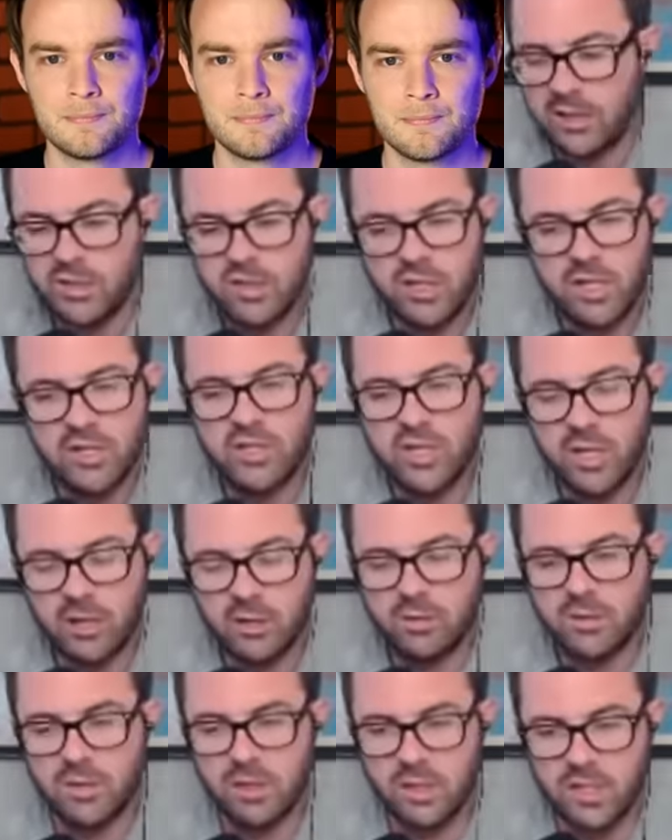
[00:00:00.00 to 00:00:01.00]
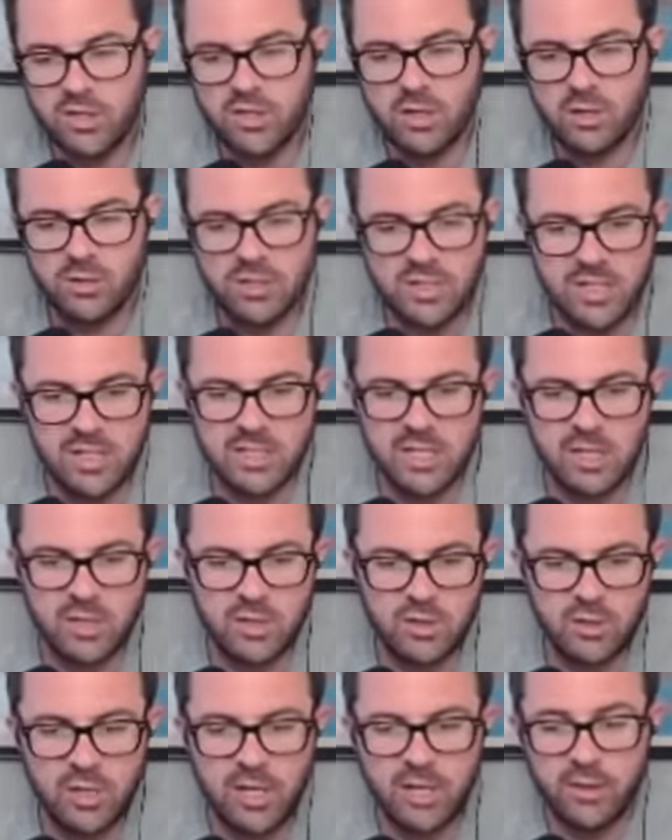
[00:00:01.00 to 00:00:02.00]
eh, the general the general sense here
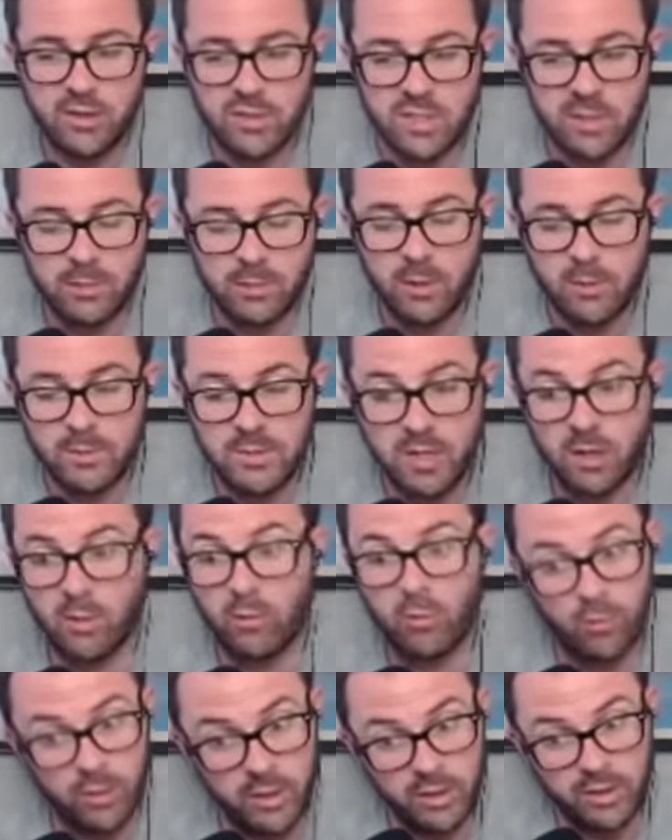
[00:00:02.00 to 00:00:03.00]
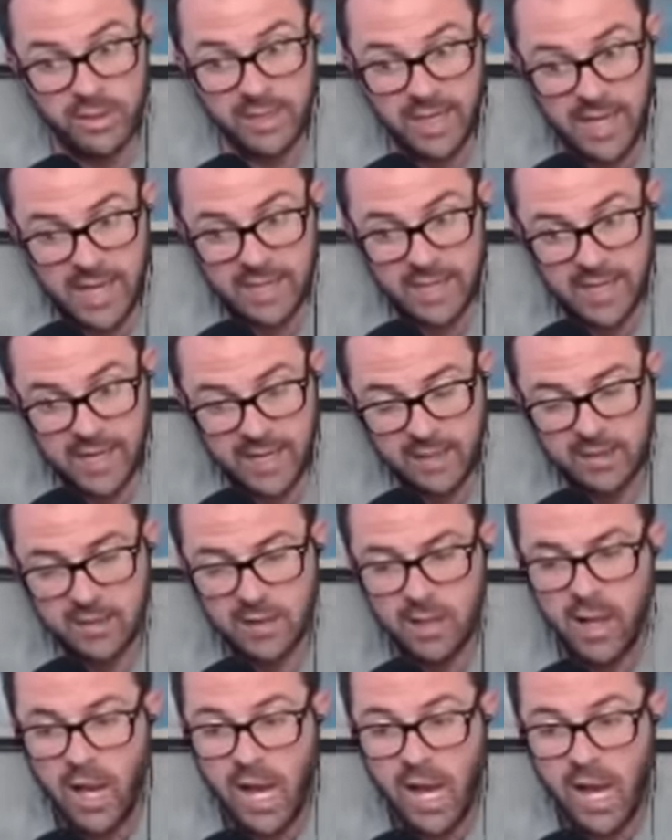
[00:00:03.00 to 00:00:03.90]
is you get there's some groups that are really not liked.